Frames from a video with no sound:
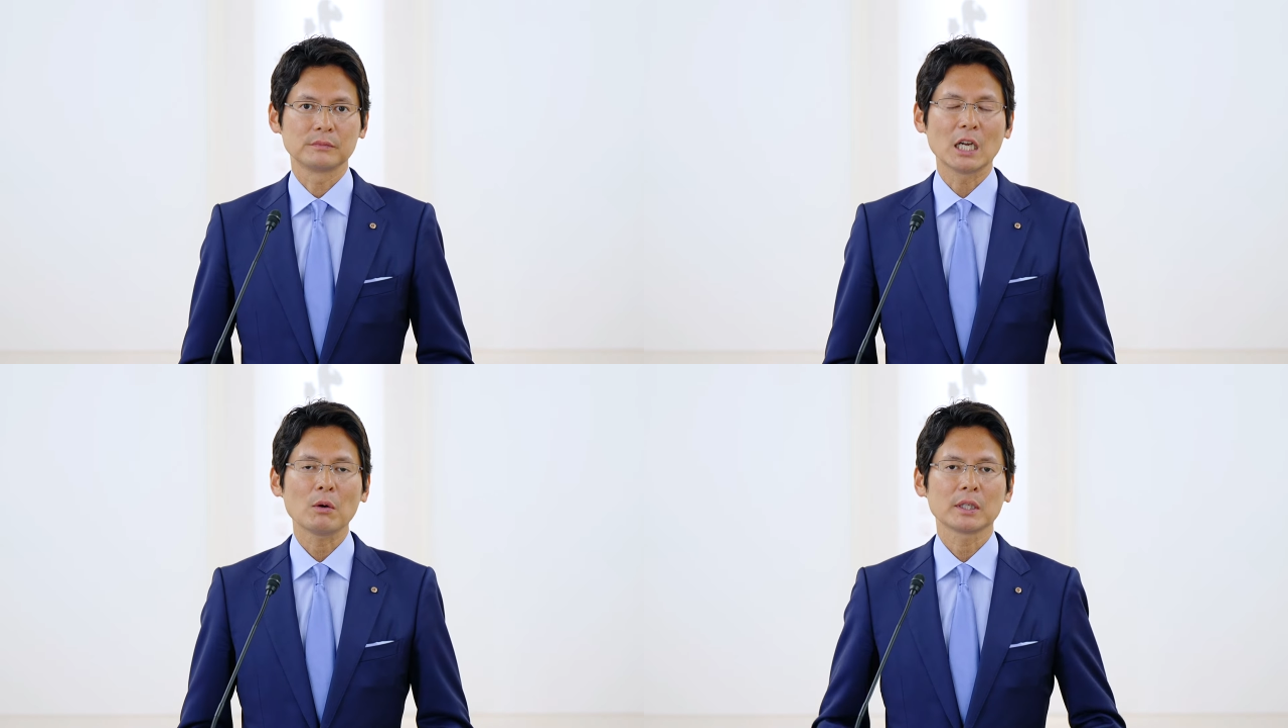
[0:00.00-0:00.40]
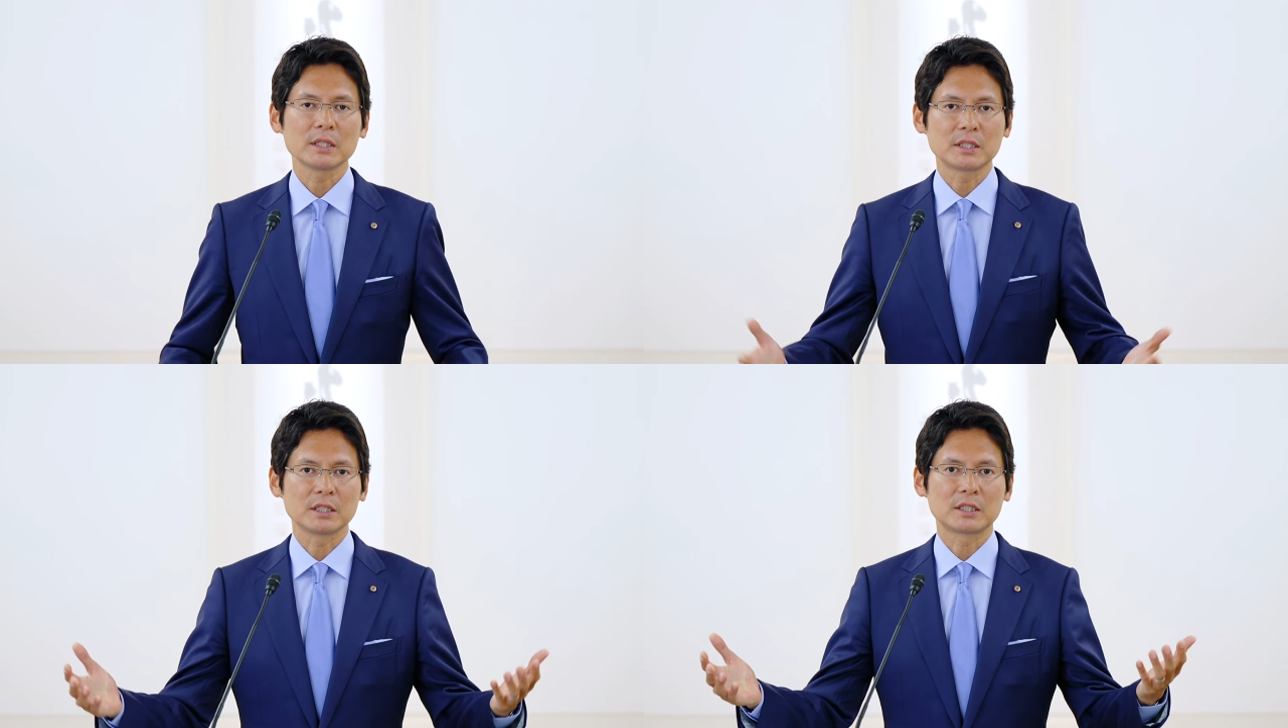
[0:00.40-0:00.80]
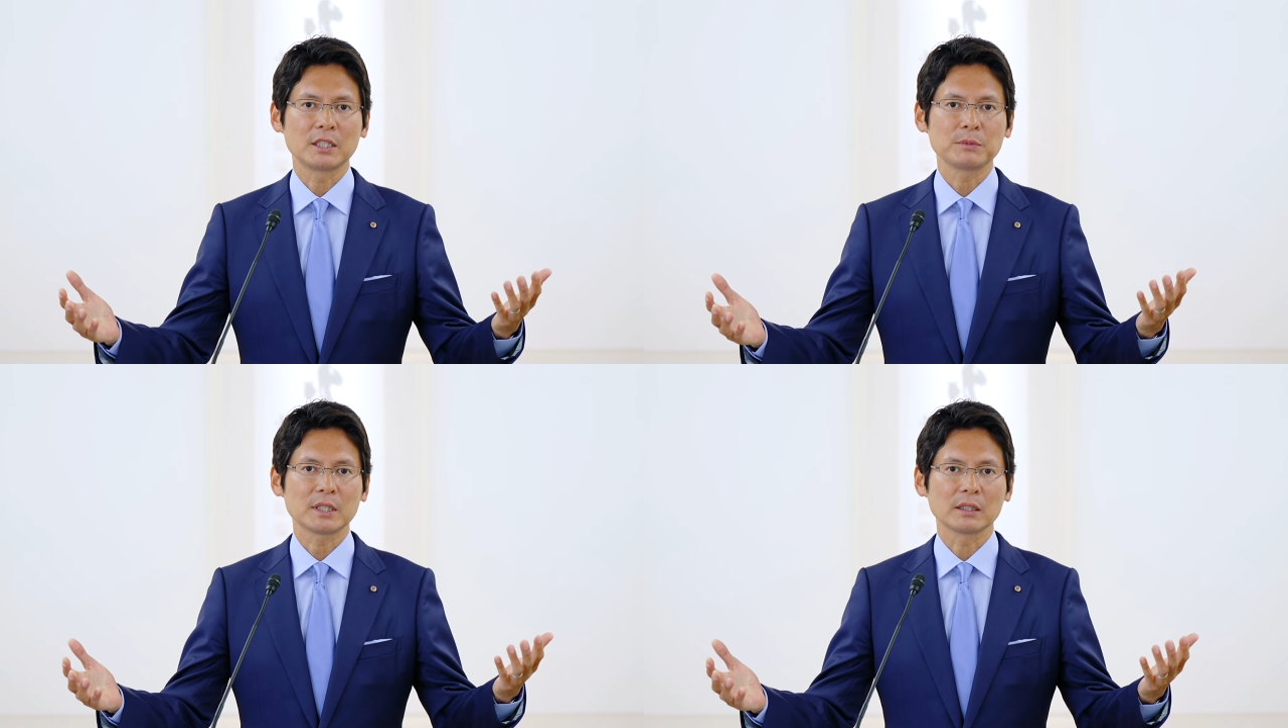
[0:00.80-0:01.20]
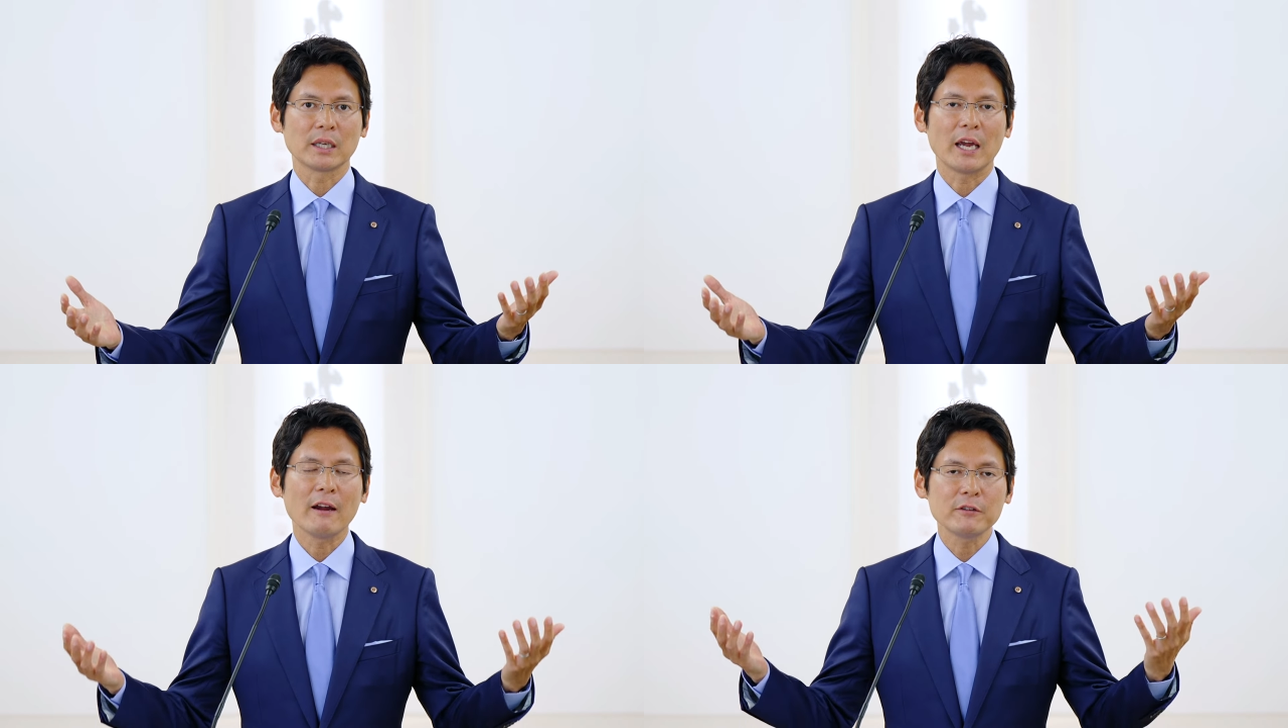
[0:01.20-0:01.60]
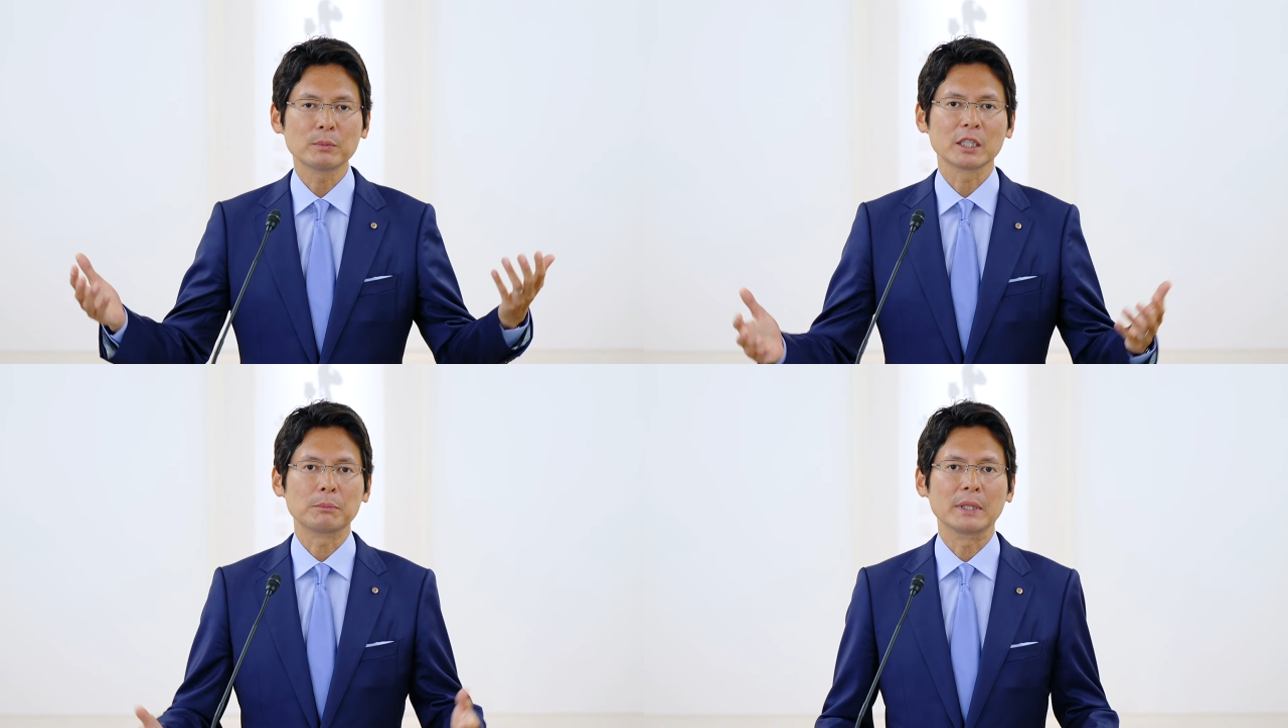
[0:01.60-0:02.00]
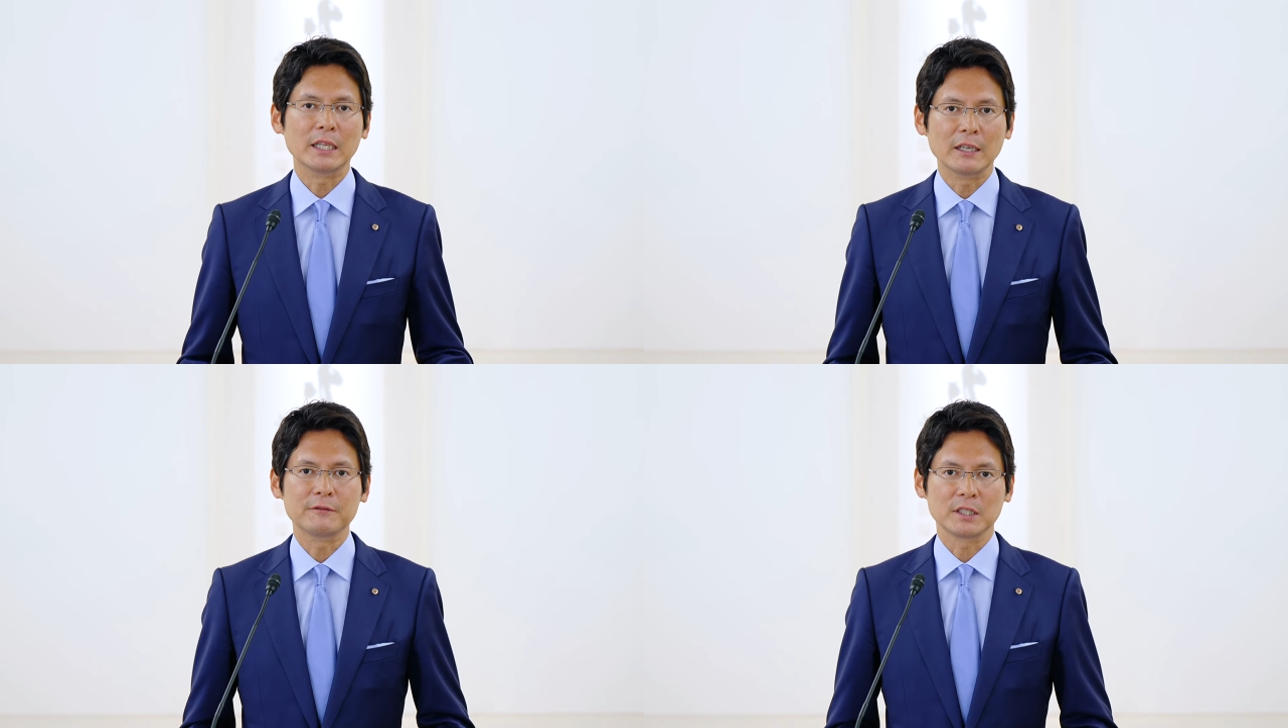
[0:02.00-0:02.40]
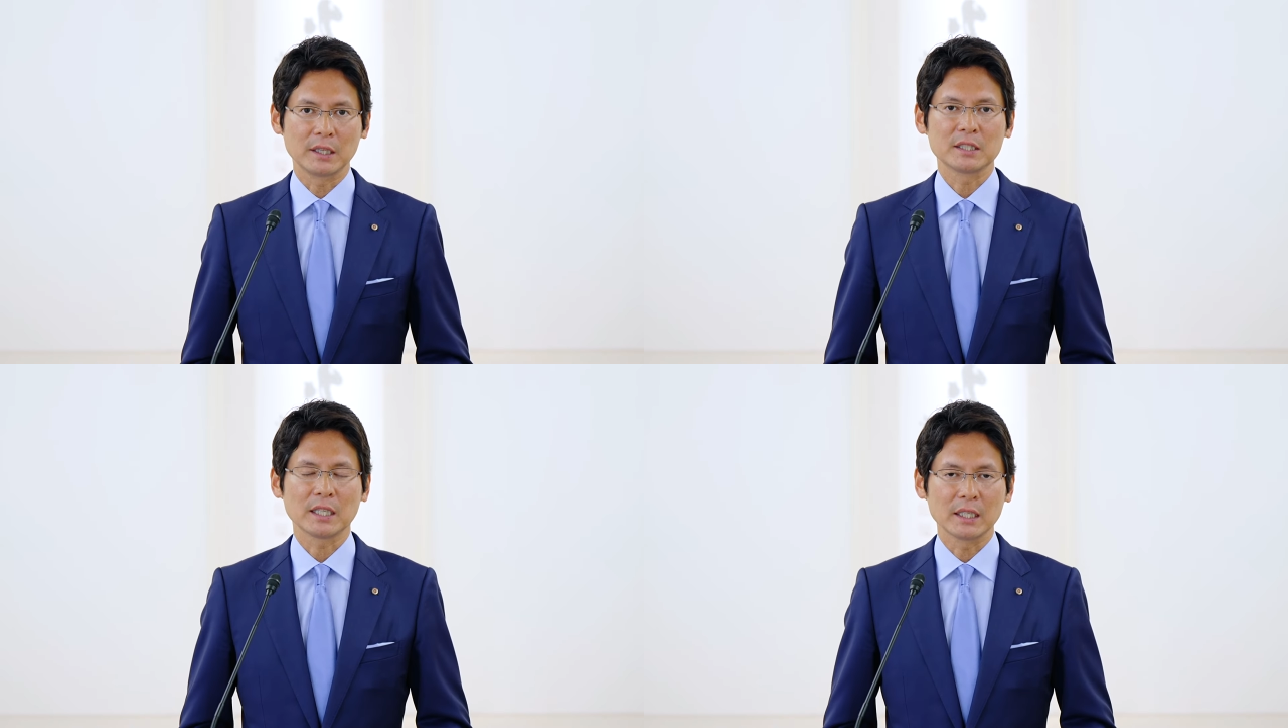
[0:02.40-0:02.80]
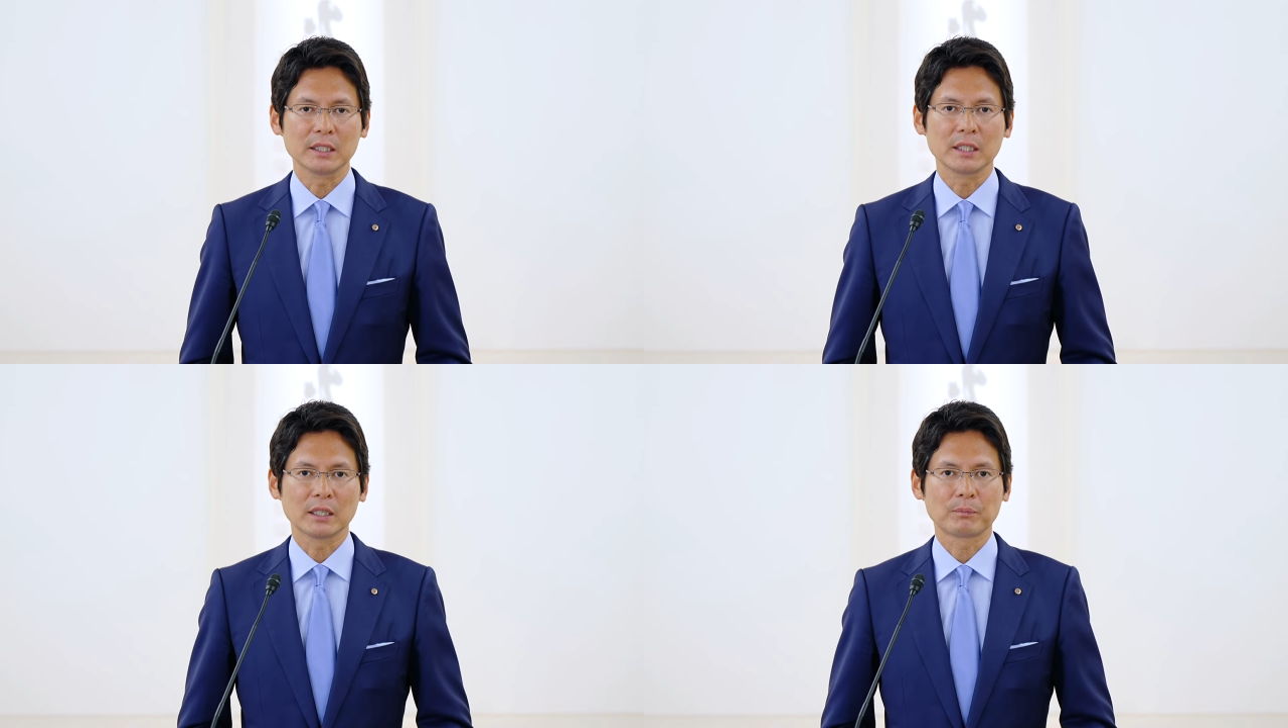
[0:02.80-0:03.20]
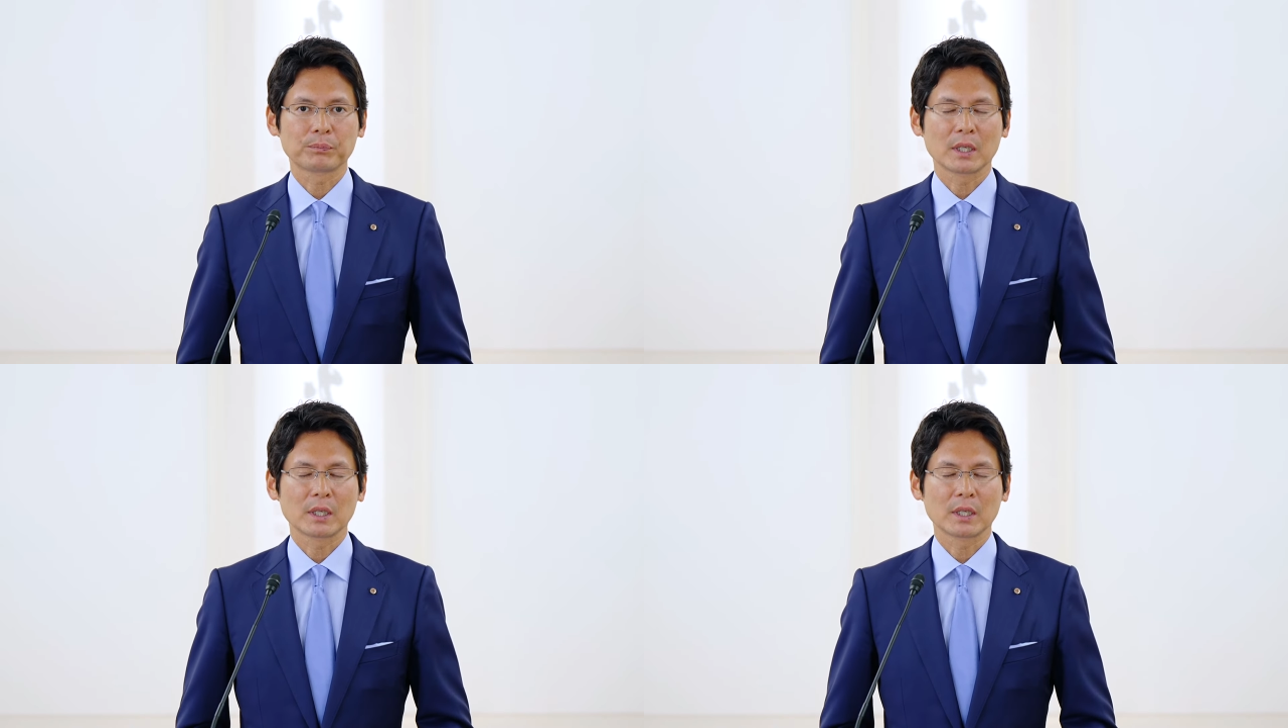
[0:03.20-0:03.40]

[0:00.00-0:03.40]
Nowadays, it seems that everybody believes in this idea.